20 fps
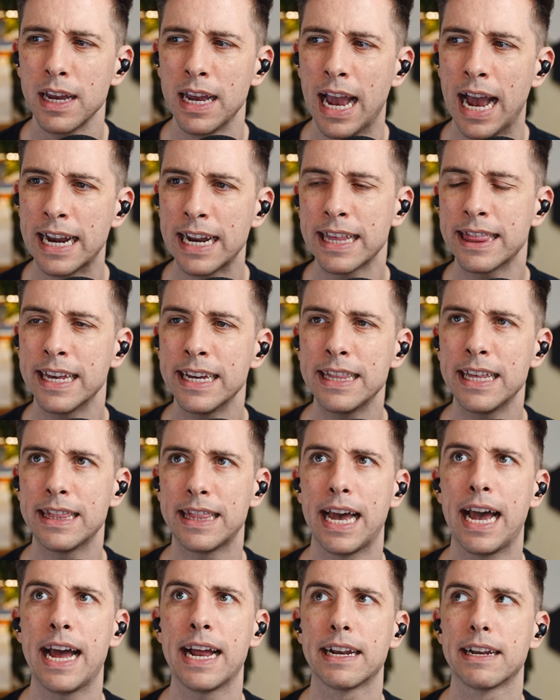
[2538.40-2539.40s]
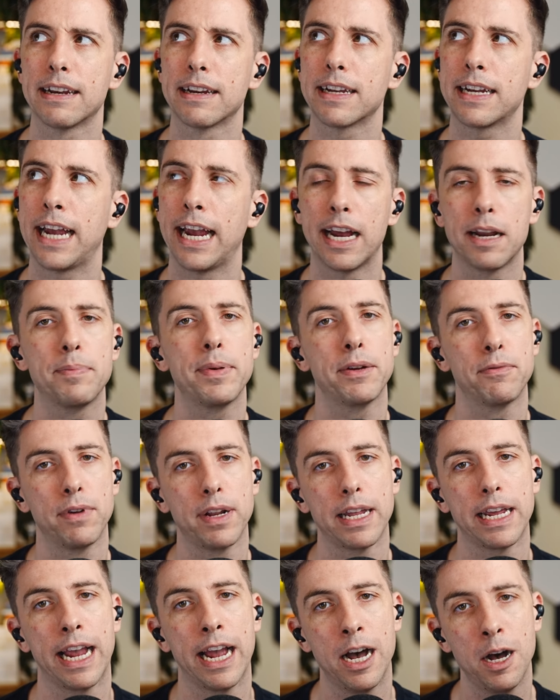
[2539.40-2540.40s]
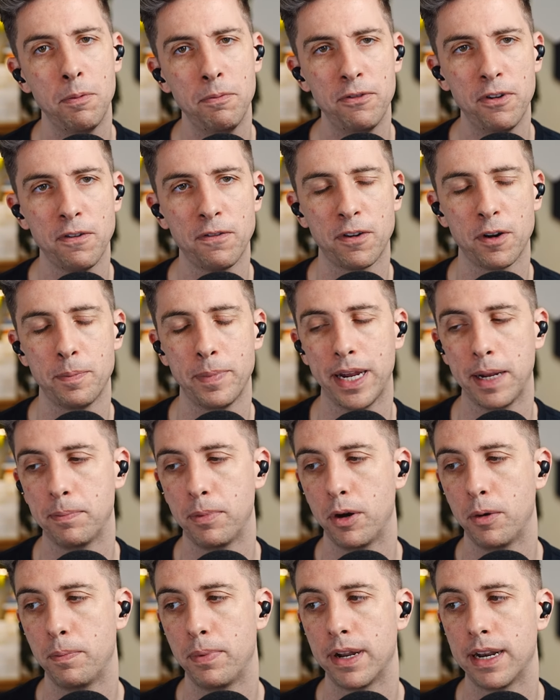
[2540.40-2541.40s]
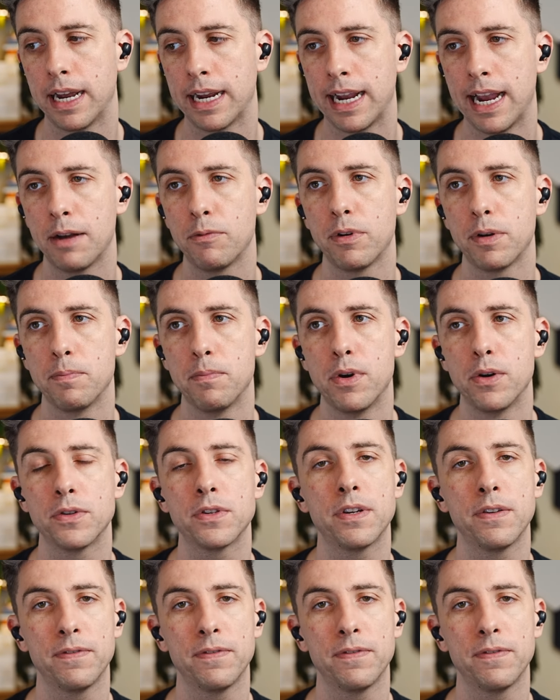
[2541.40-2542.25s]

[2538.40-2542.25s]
and I think that that can be really helpful for people. But again, what most